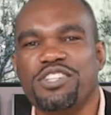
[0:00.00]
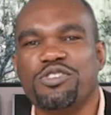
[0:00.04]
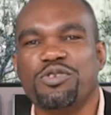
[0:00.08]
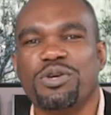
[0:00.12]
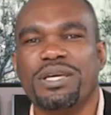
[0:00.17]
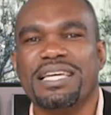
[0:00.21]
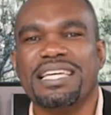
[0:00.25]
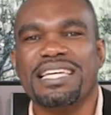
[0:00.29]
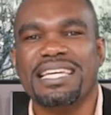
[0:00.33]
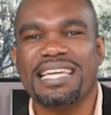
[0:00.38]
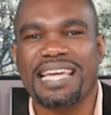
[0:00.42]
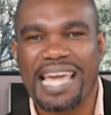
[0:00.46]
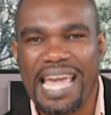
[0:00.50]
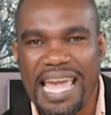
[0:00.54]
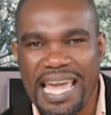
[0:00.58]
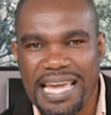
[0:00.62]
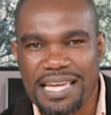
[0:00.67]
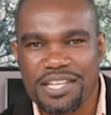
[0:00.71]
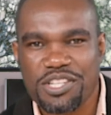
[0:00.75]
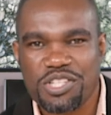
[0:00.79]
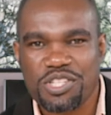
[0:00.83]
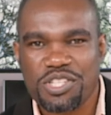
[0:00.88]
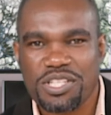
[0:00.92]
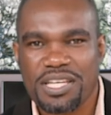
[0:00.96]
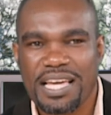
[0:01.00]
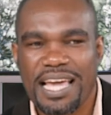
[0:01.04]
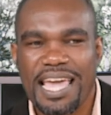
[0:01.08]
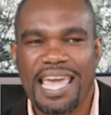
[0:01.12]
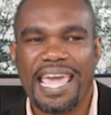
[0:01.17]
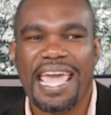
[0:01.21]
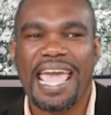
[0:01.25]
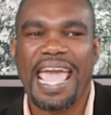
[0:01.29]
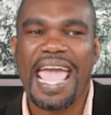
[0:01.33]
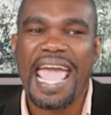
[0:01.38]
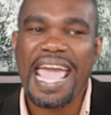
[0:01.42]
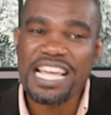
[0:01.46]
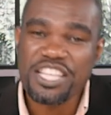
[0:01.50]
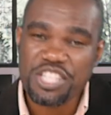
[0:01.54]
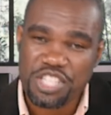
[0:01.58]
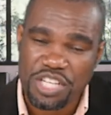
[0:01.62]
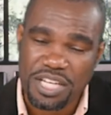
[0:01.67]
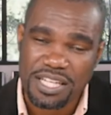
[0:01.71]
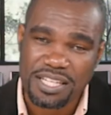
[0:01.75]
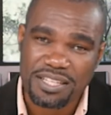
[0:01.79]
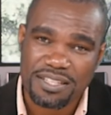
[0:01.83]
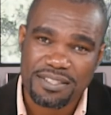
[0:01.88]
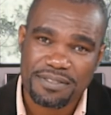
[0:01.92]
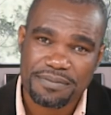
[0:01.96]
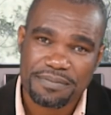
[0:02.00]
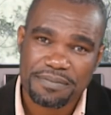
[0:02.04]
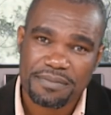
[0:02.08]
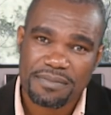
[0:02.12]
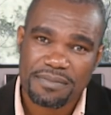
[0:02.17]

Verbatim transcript: to engage Engen